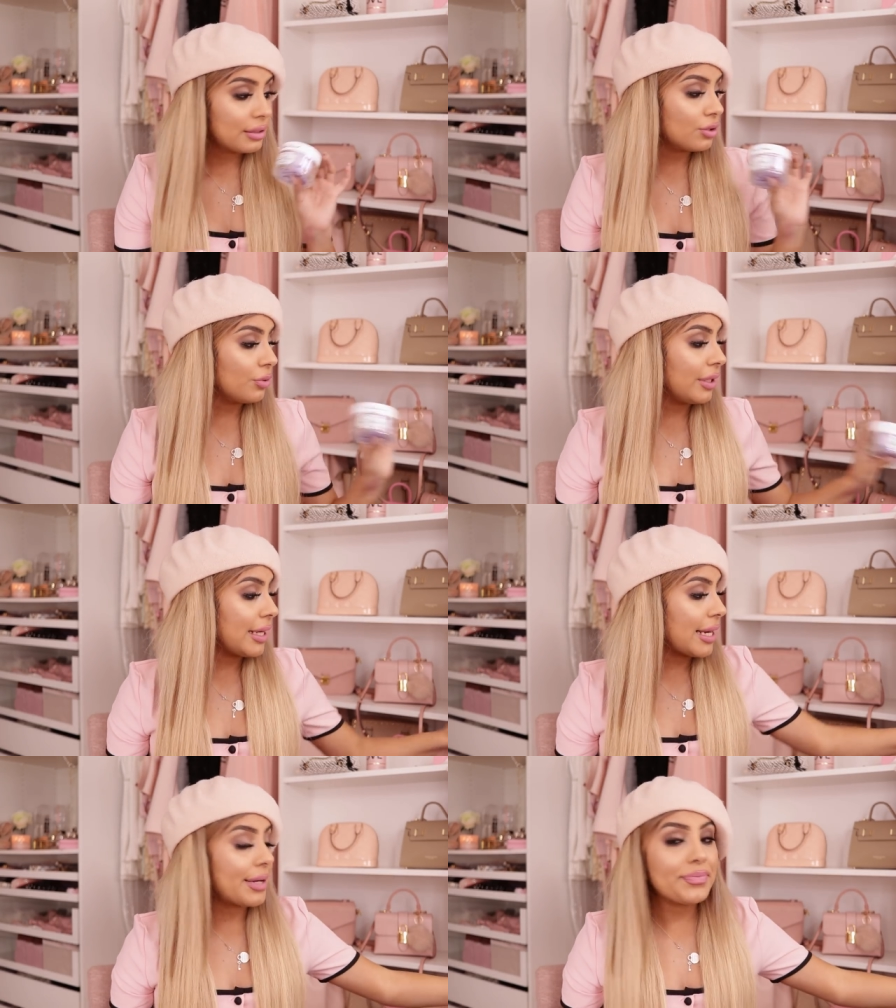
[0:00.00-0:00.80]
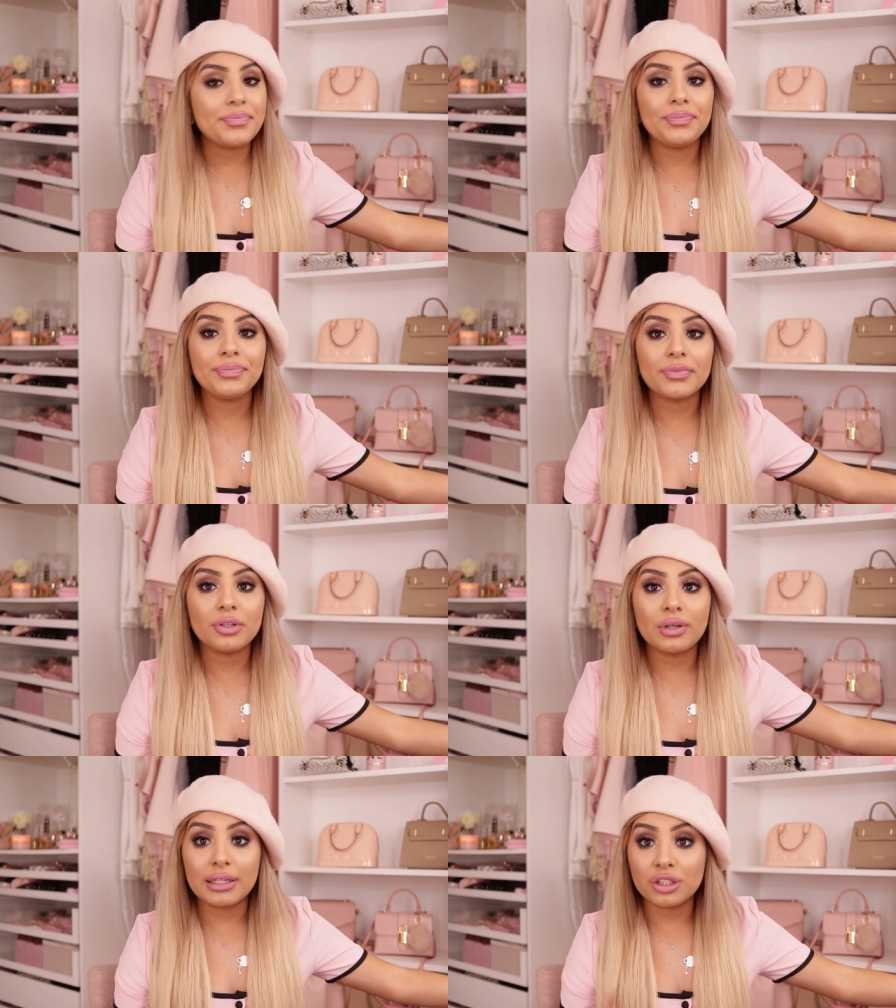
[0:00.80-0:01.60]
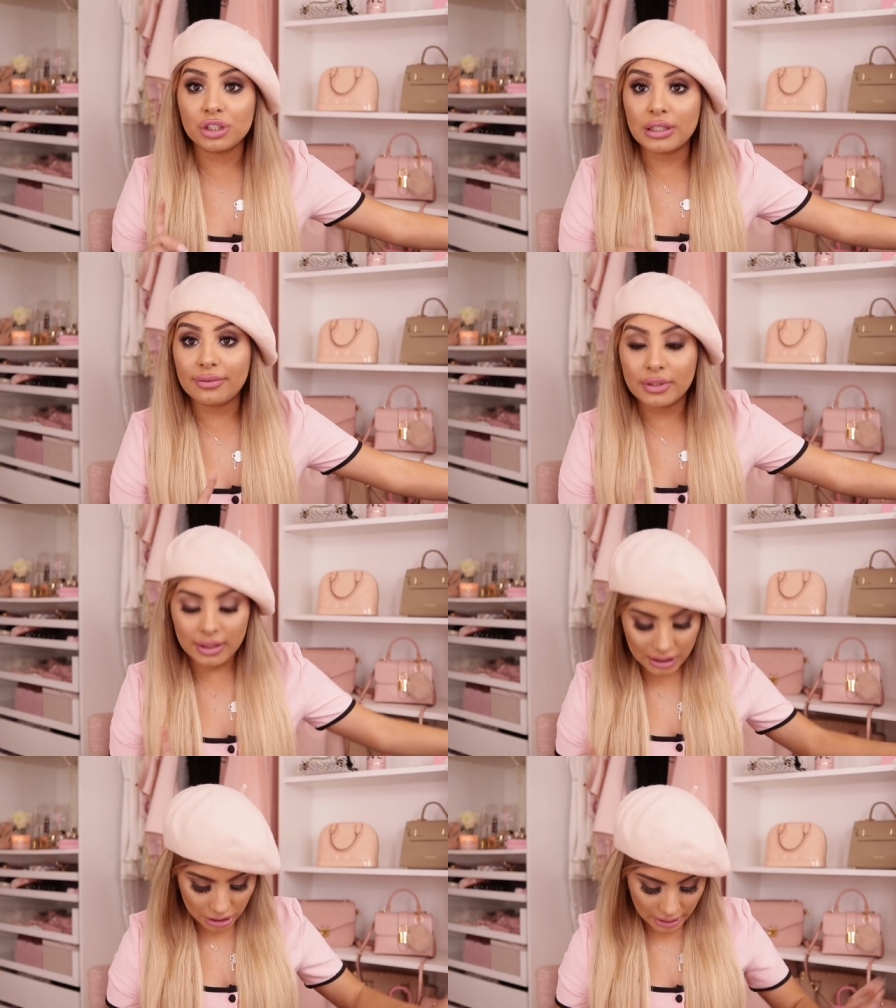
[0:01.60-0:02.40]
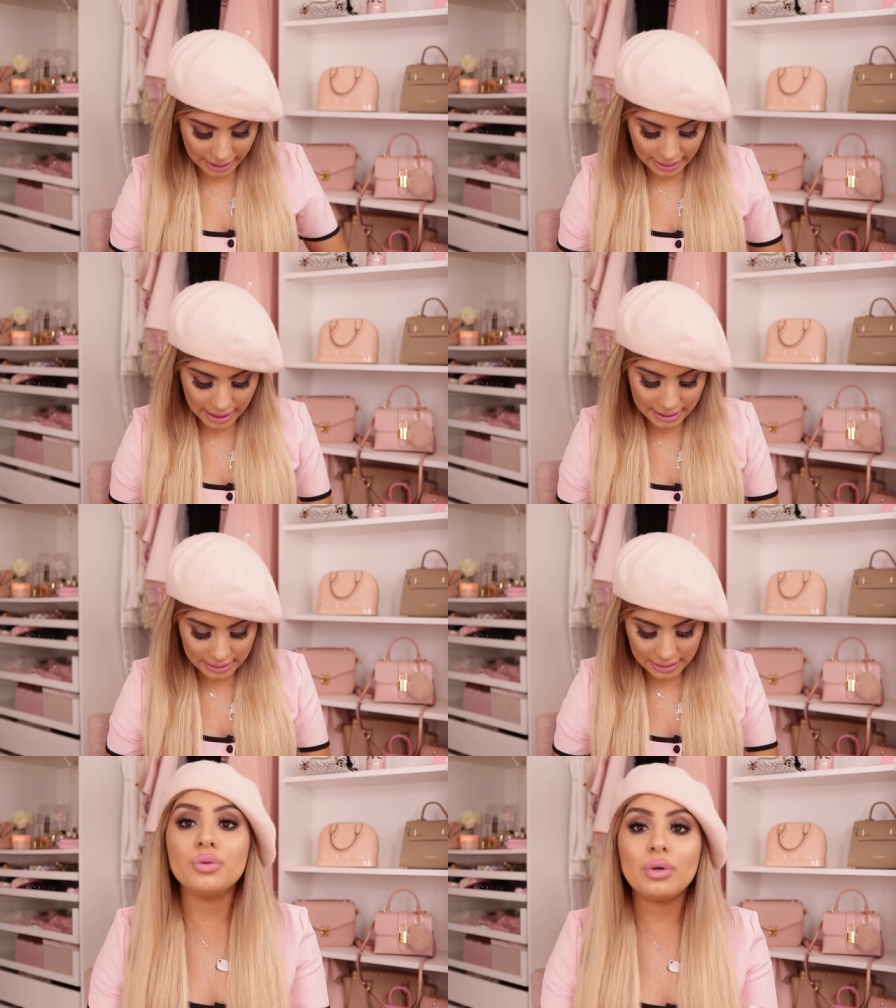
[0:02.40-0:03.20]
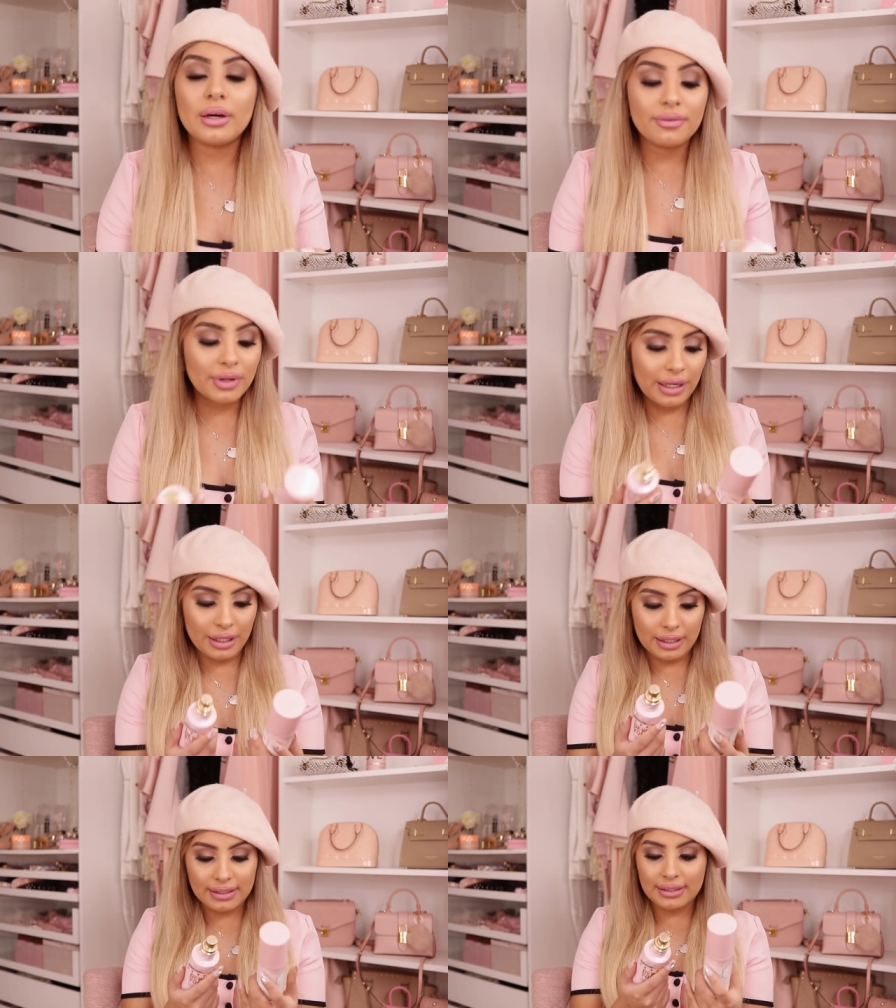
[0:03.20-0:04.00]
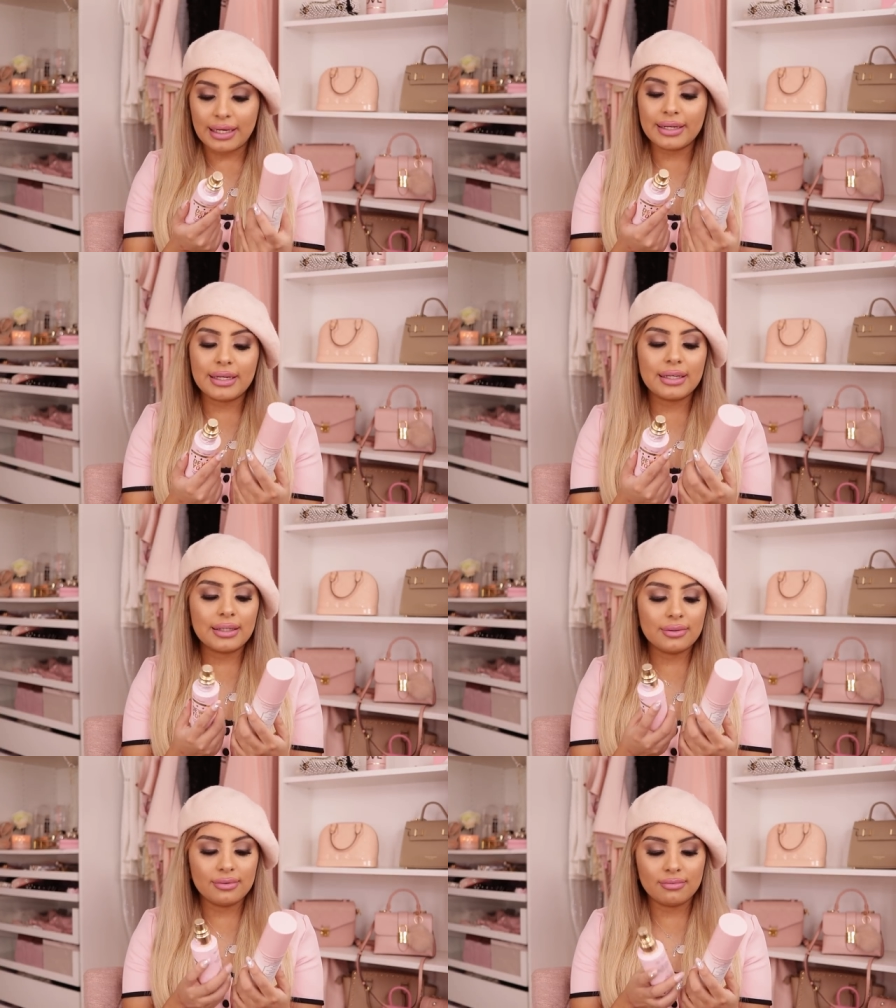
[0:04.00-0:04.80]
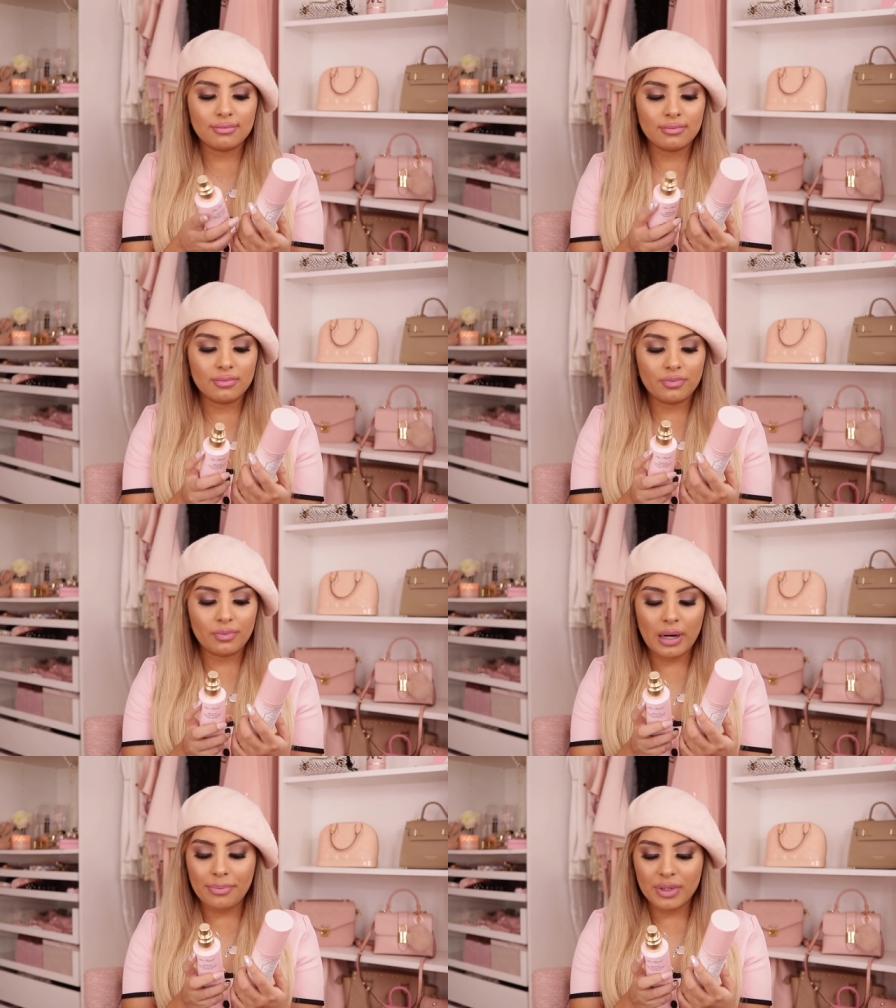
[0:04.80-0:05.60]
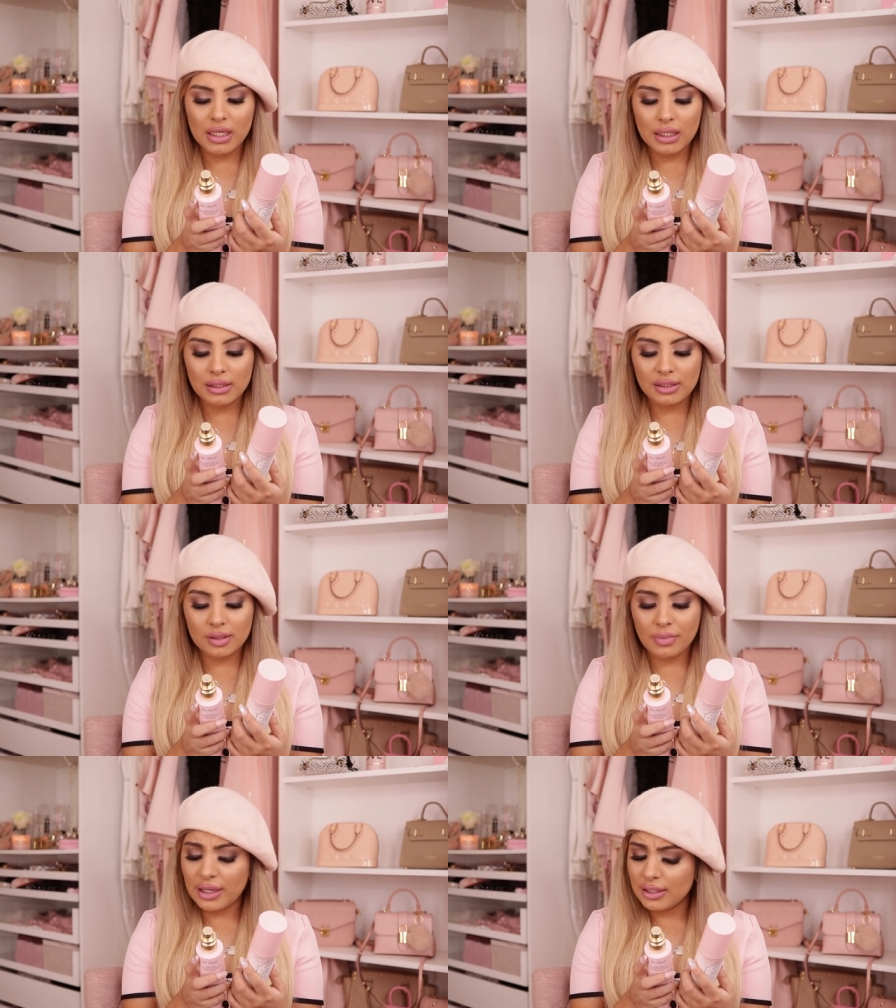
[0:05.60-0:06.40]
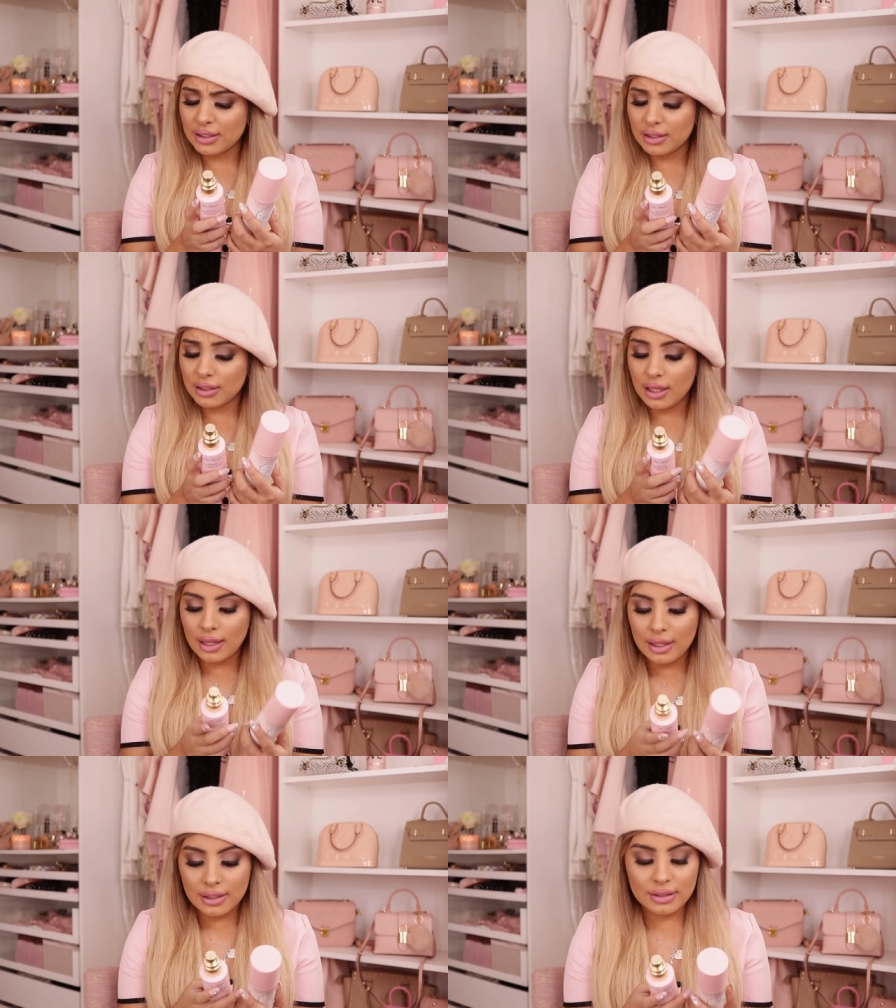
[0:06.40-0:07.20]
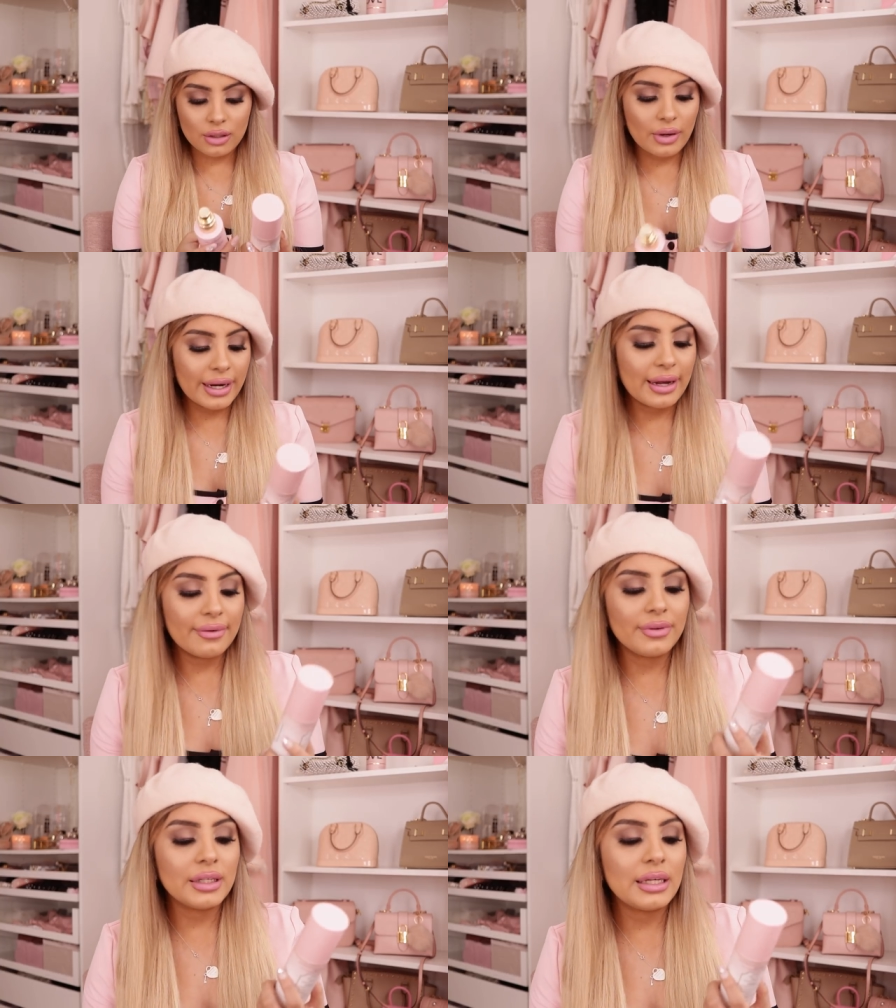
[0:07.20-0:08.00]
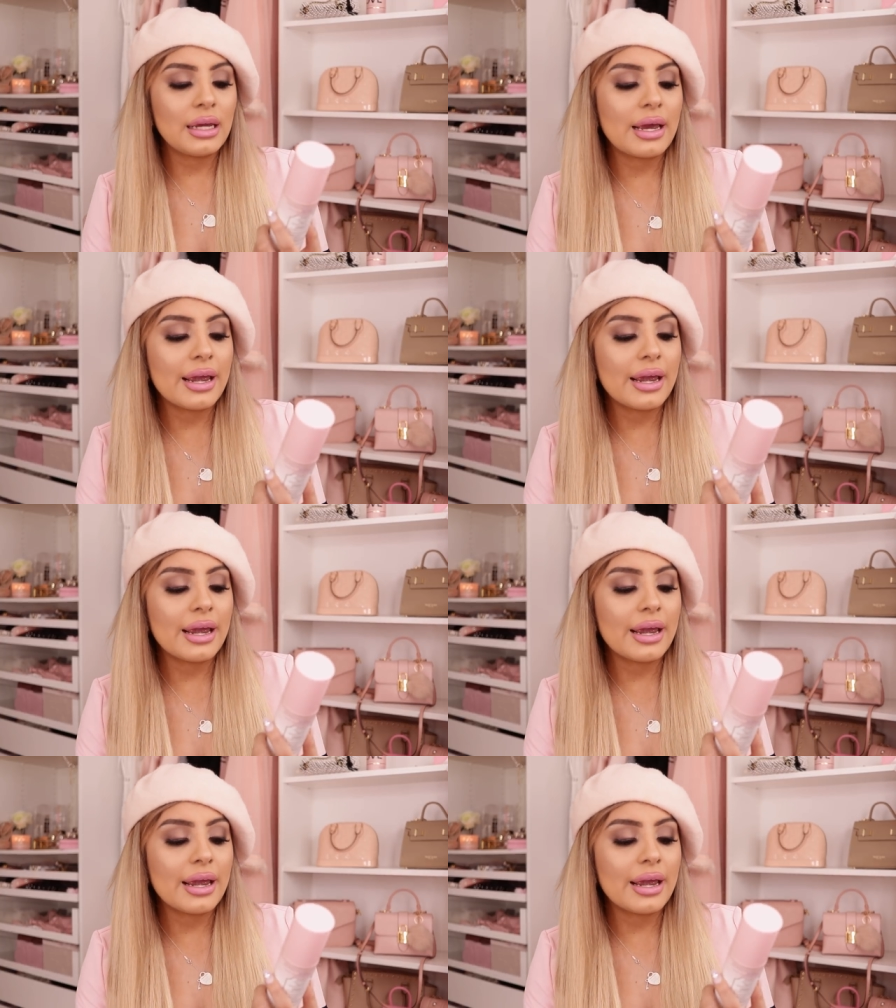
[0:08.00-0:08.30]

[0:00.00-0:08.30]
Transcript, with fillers: so yeah you guys should definitely try that two of their setting prepping sprays so I have the